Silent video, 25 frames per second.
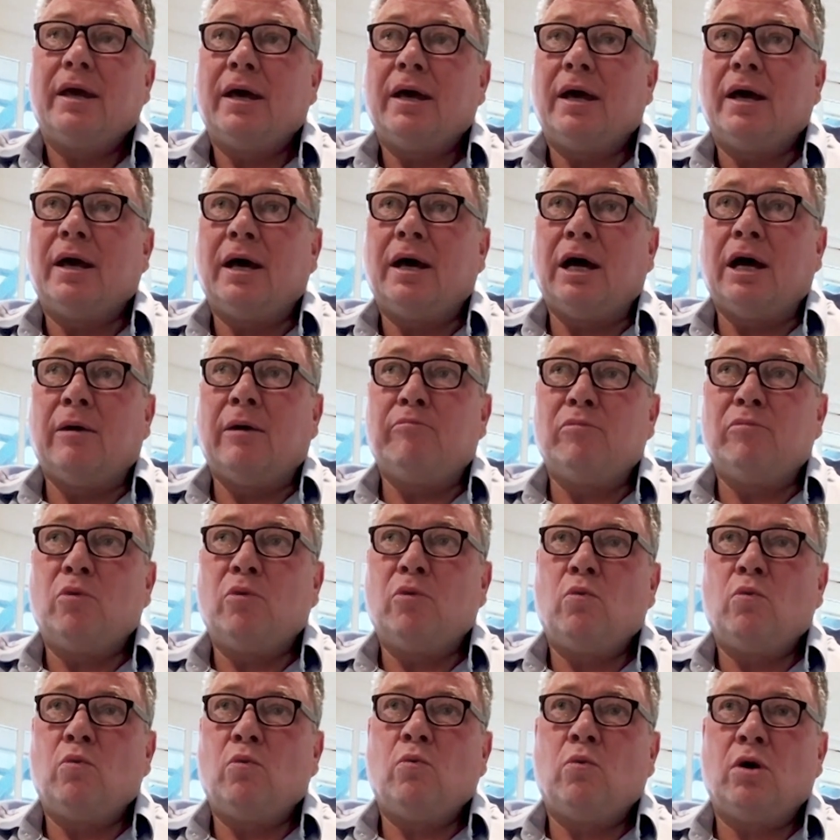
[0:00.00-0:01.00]
Um,
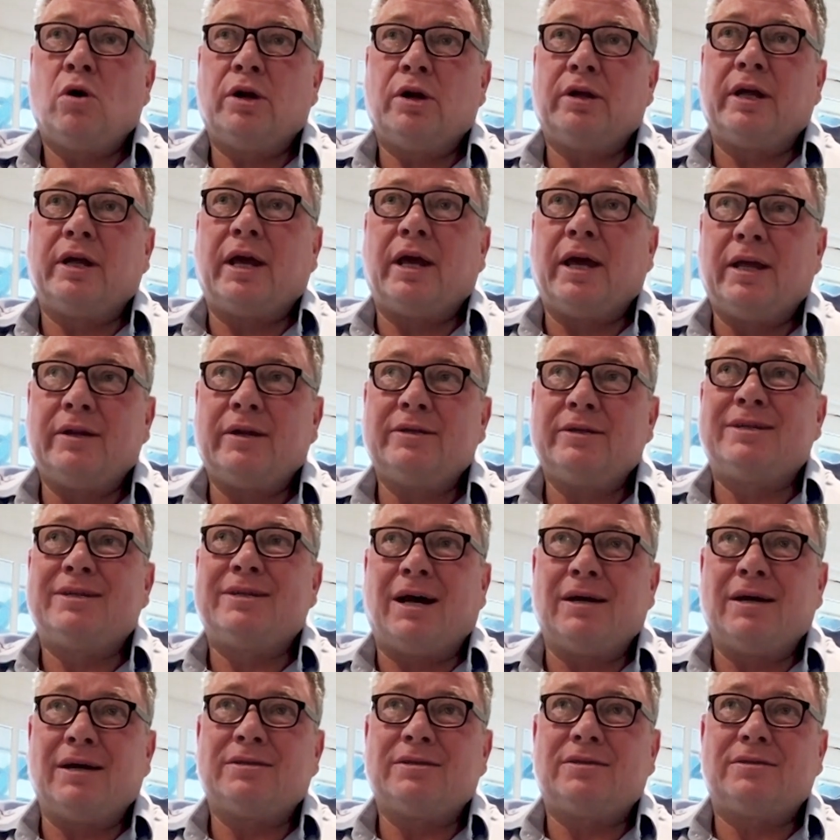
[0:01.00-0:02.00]
what it
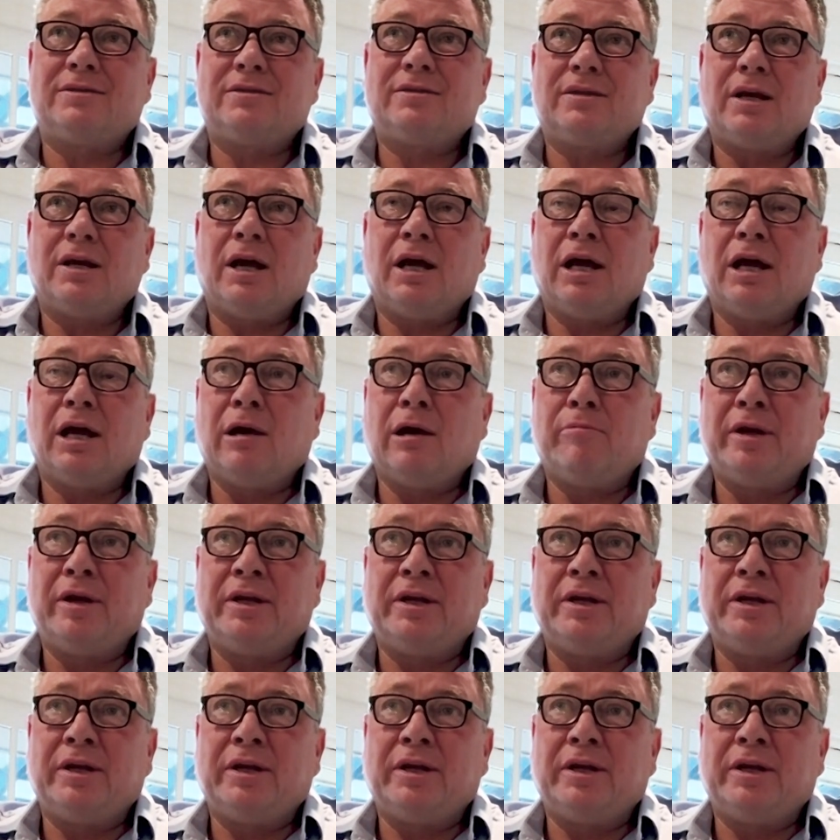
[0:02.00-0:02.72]
does um,